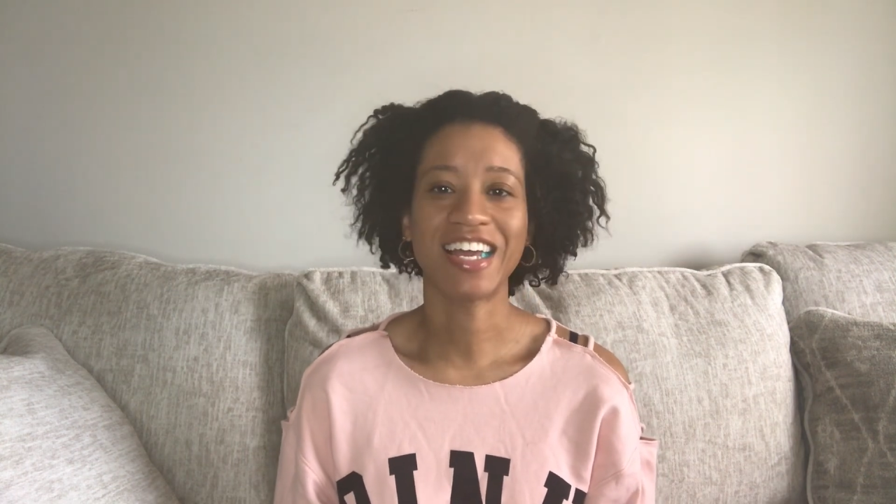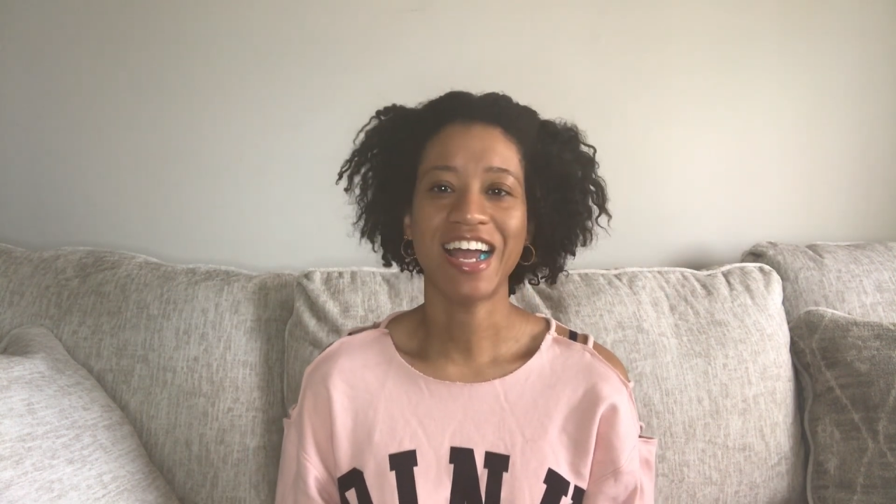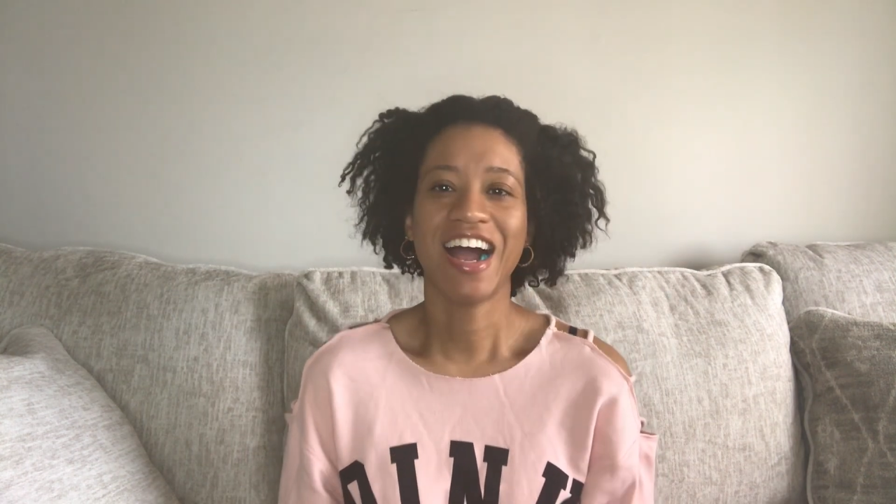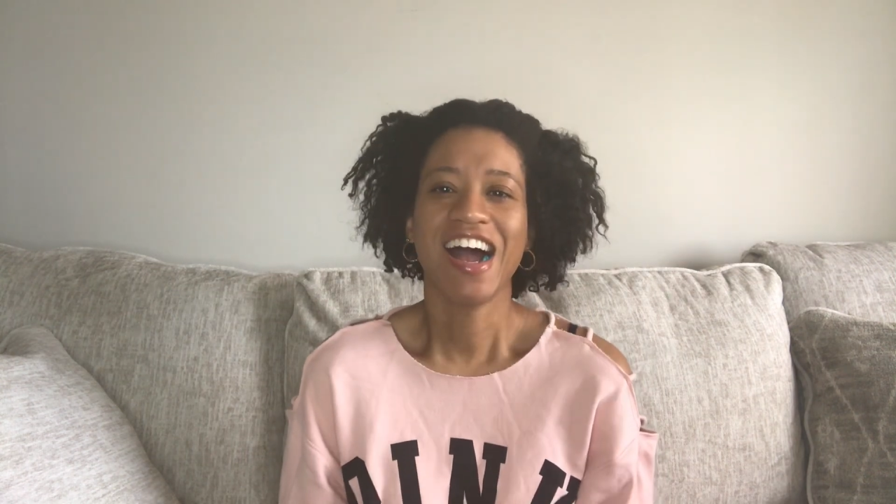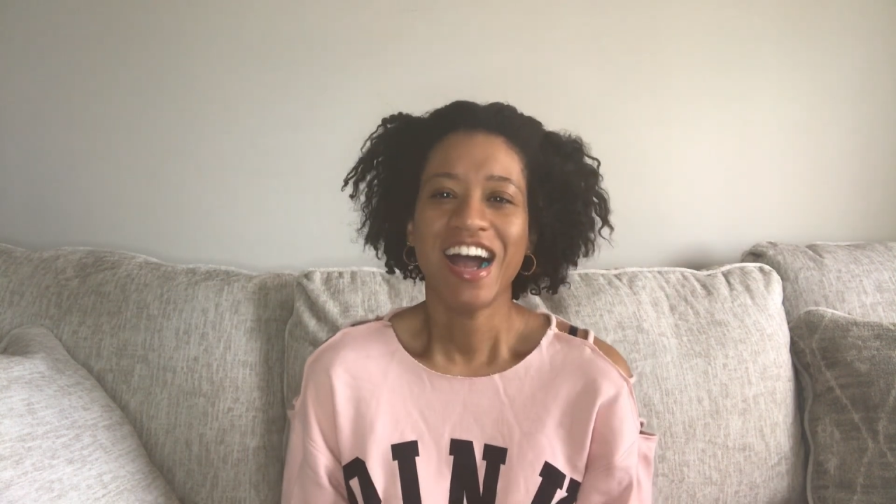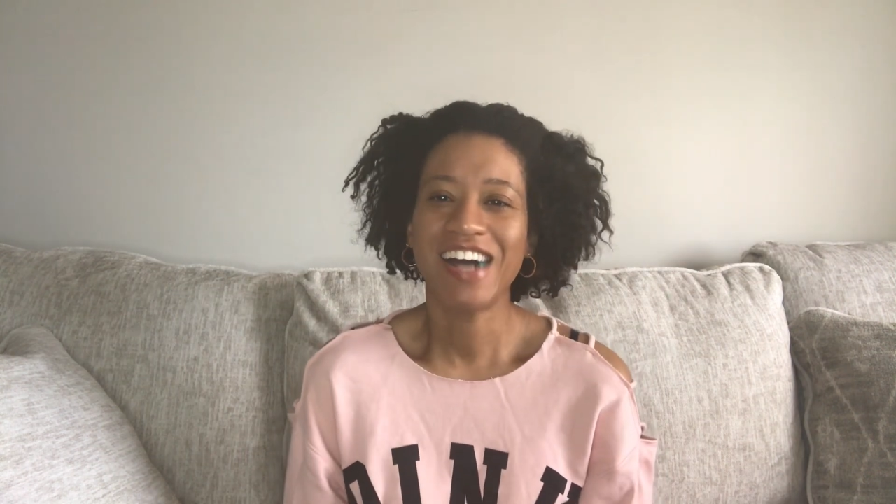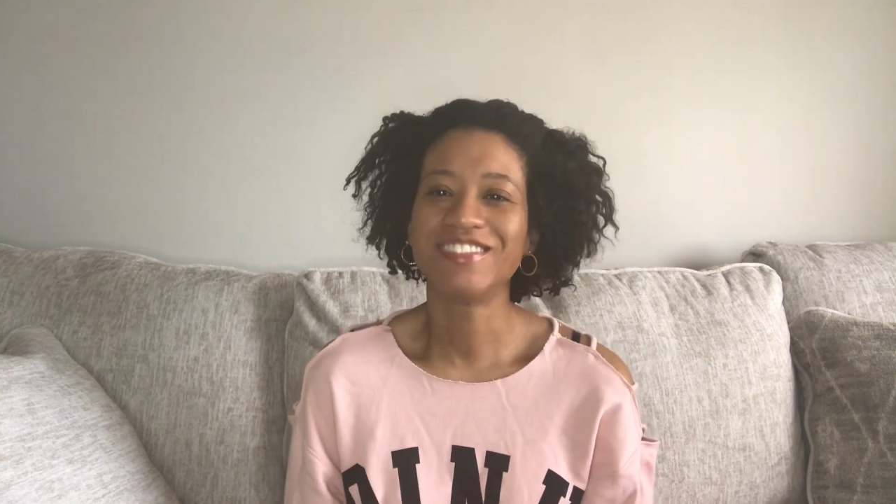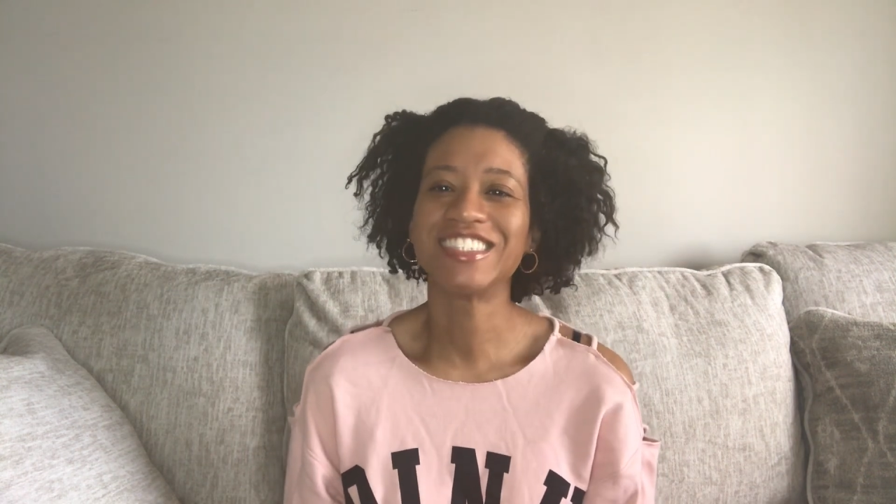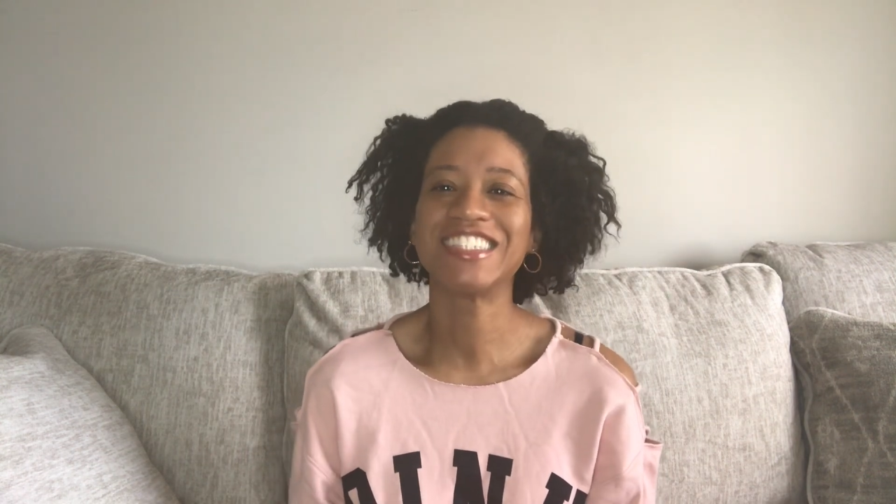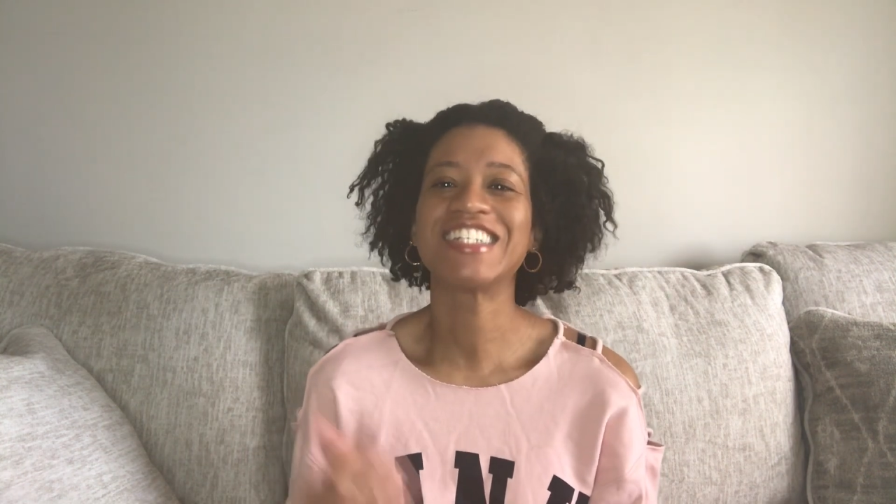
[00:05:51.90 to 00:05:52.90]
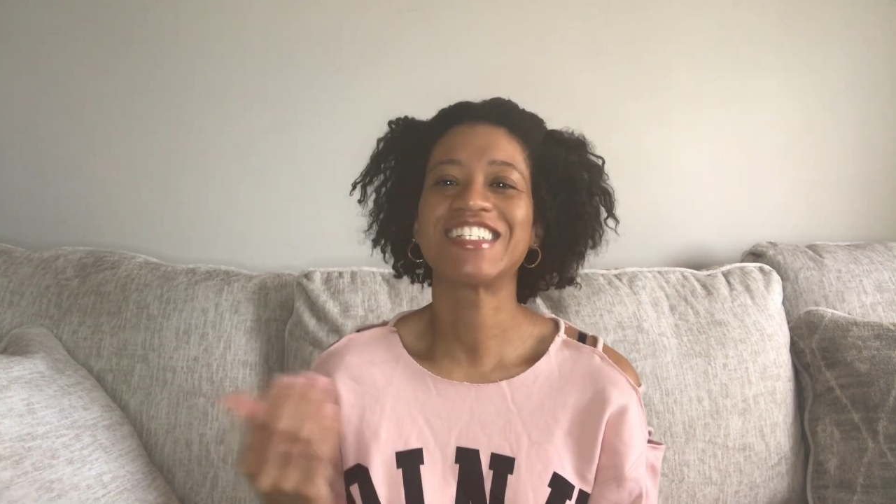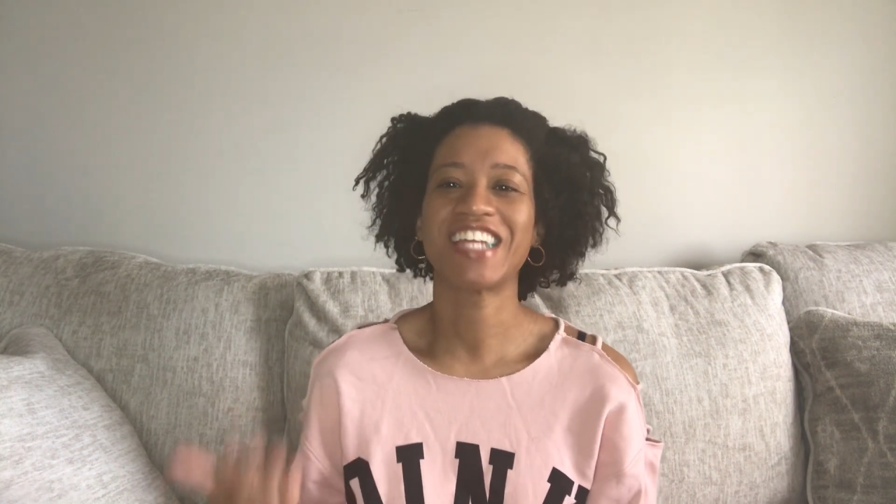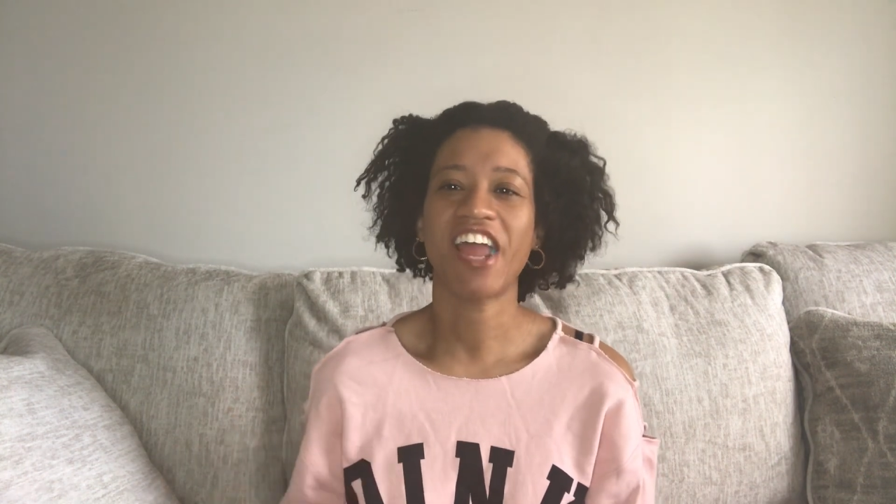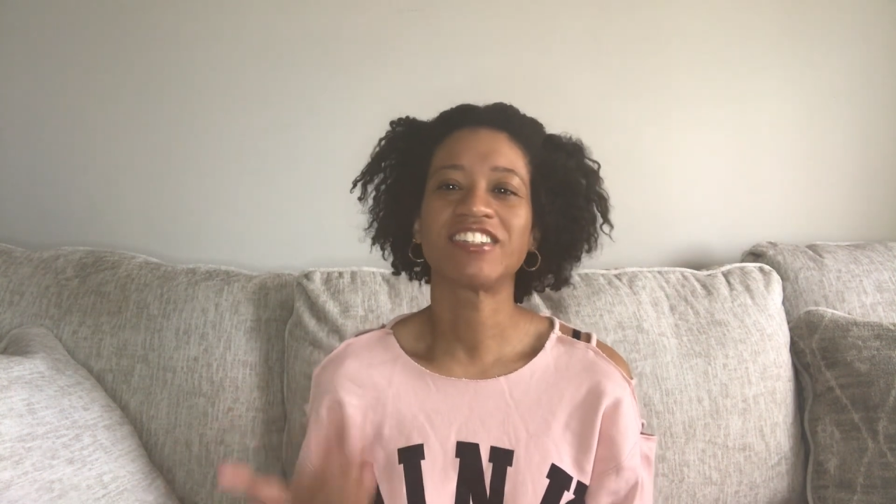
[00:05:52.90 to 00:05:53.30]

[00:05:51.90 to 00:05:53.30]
I was legit